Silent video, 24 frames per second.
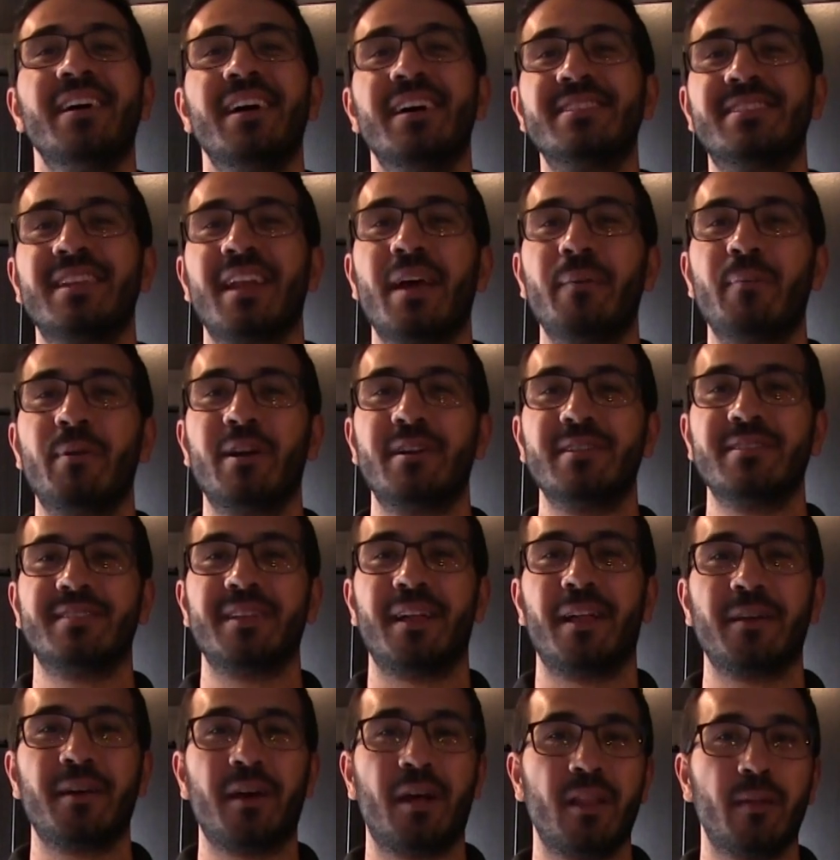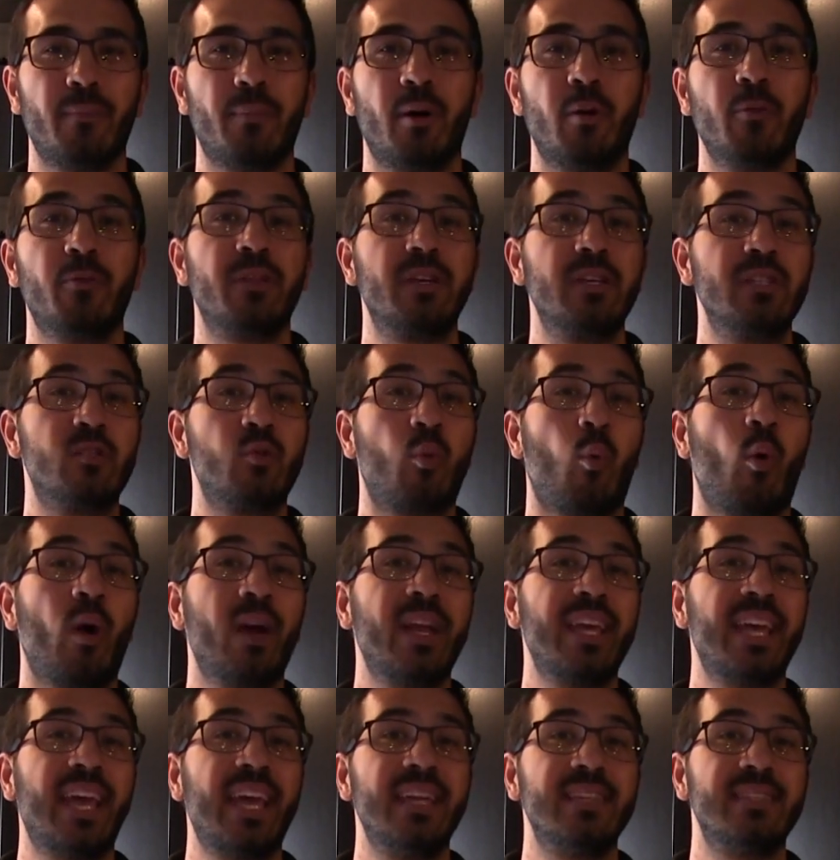And today I'm here to tell you all about the
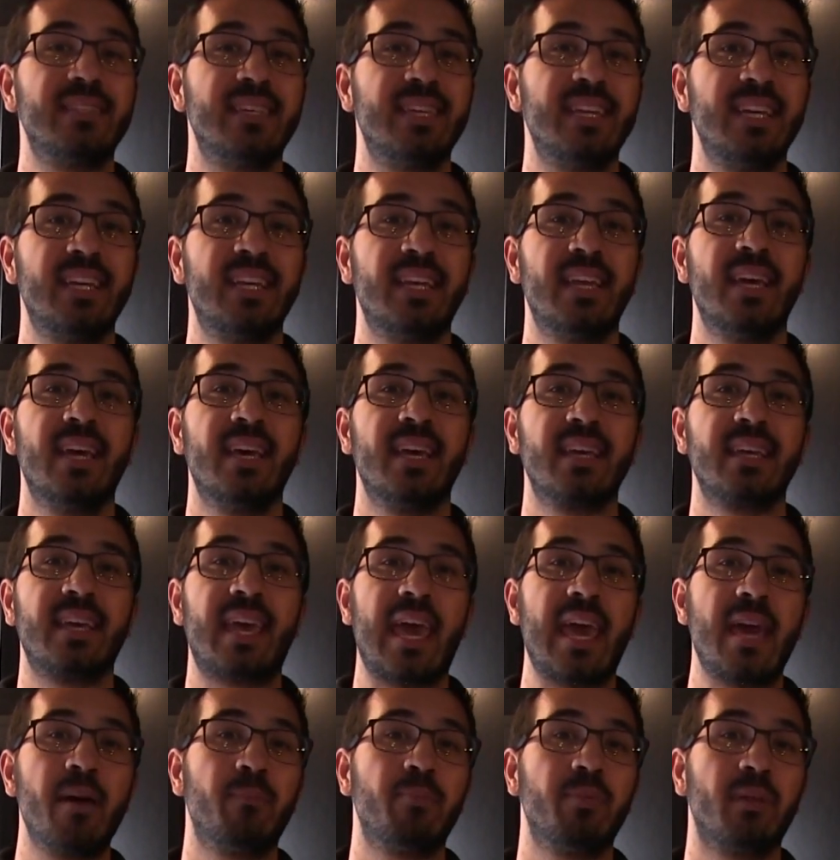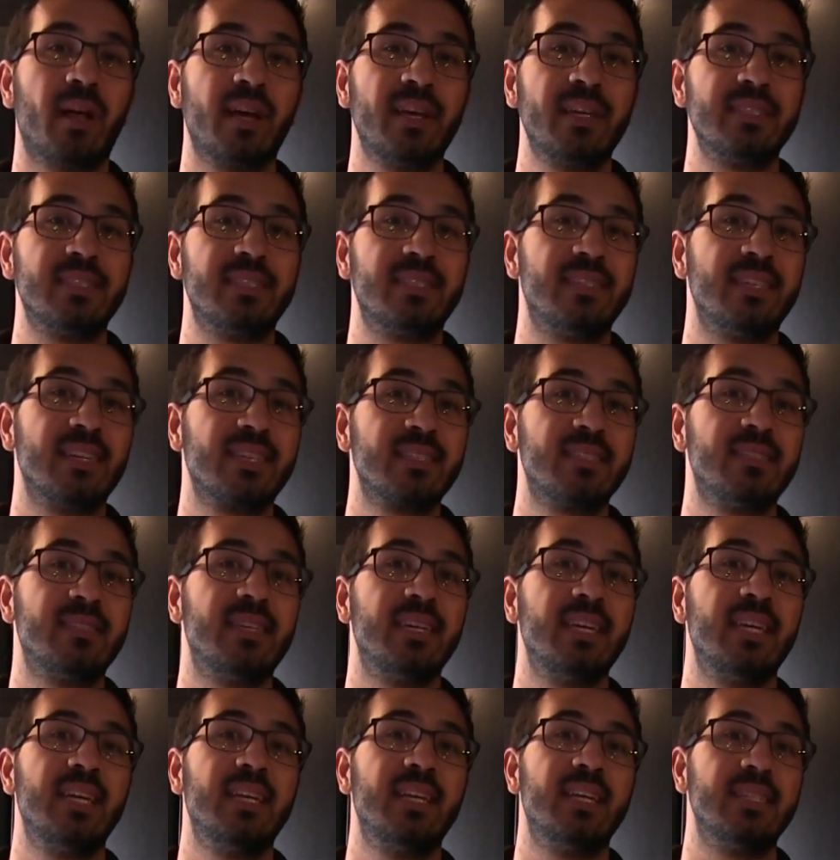twenty eighteen Camplite
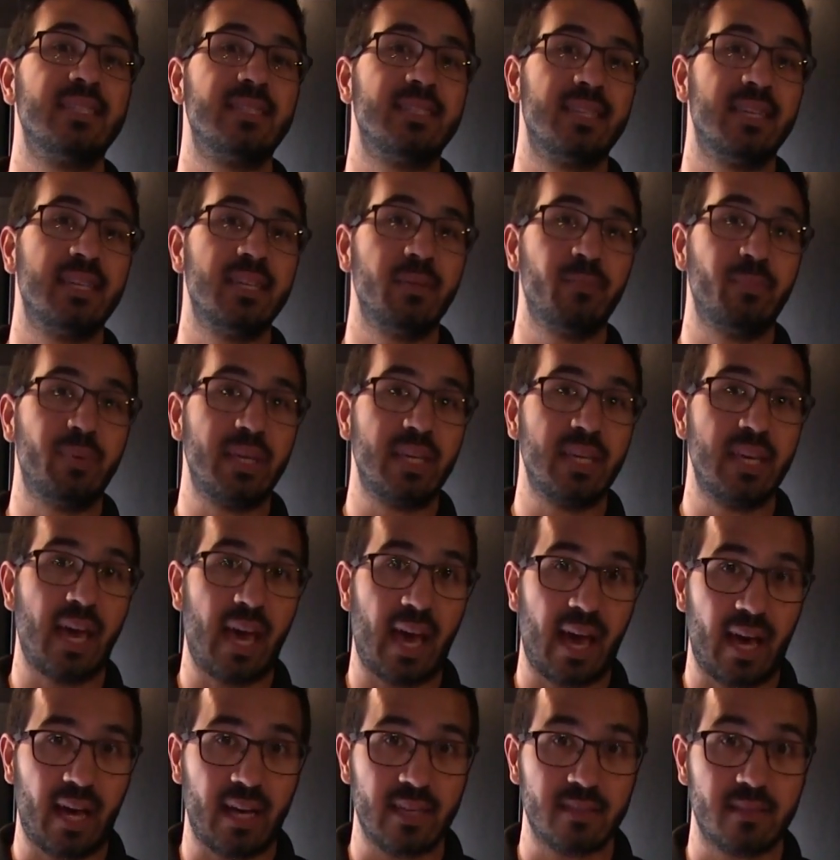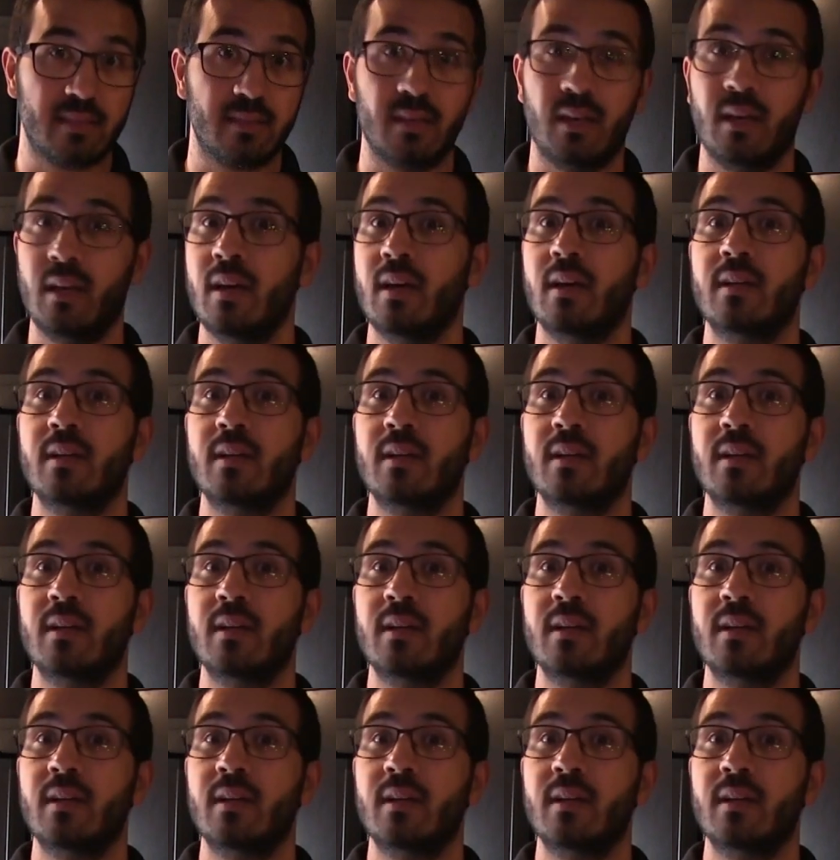sixteen T B S.